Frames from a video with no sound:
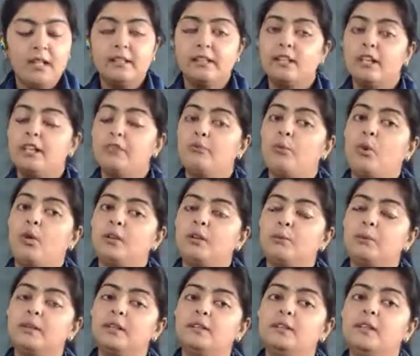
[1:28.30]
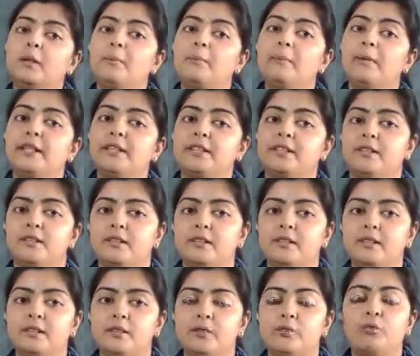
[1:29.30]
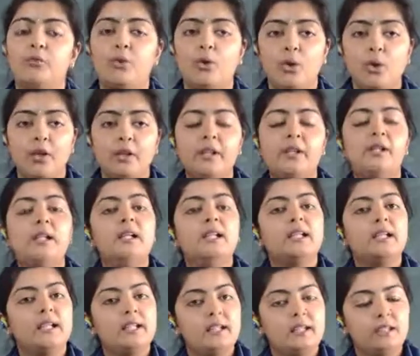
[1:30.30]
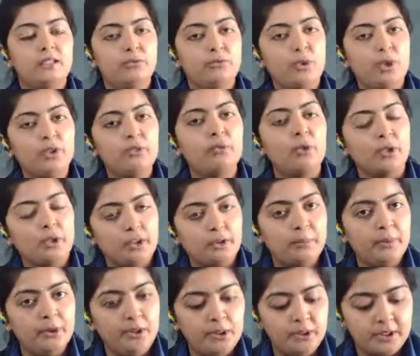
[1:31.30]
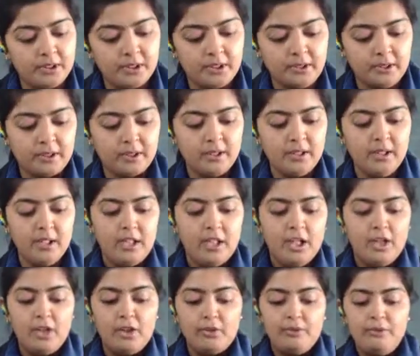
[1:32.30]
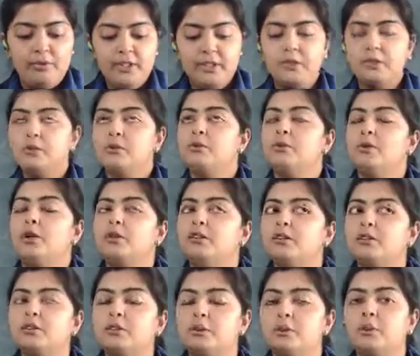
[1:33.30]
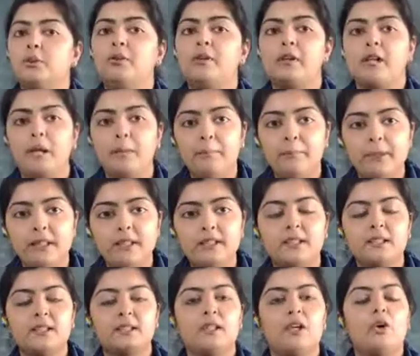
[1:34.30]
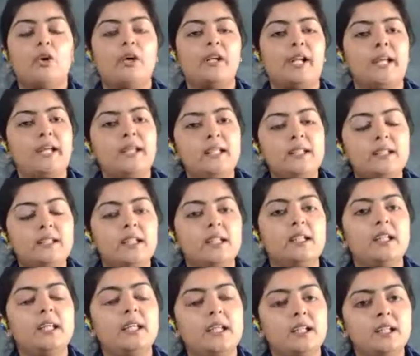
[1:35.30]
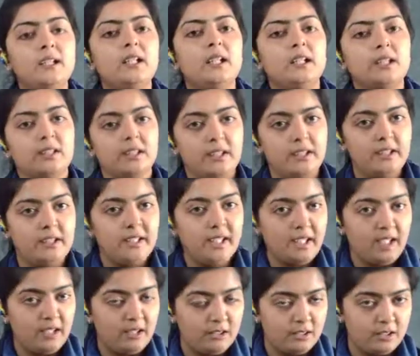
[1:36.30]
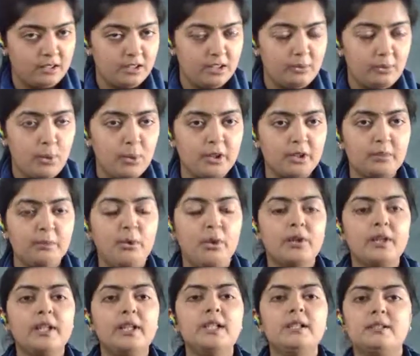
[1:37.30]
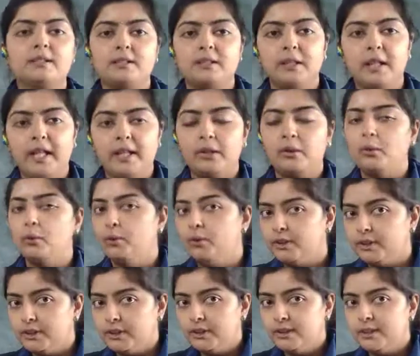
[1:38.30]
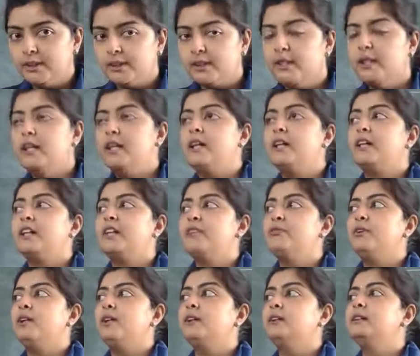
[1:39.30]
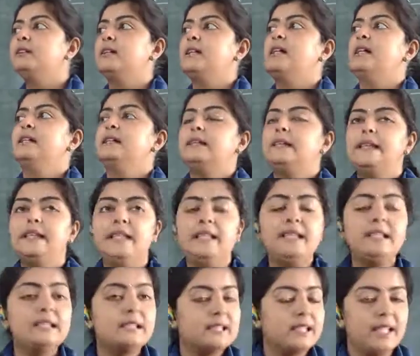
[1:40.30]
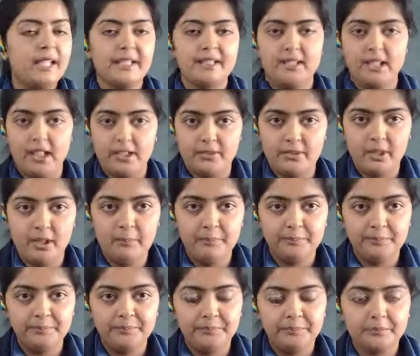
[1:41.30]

Then what were the measures for water pollution? We should not throw rubbish or anything in the water bodies like oceans, rivers, seas, etc.